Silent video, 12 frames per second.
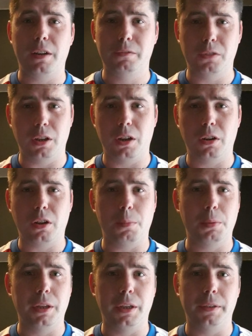I've got another
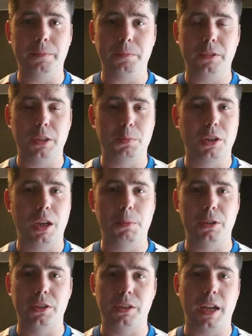couple of
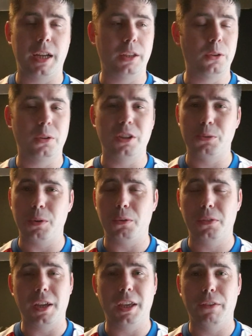subscribers added on as well.
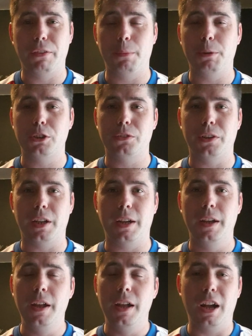Thank you very much for
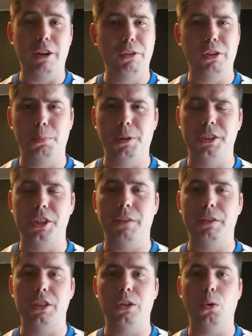that. I really appreciate
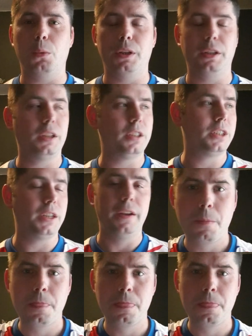every single one that does it.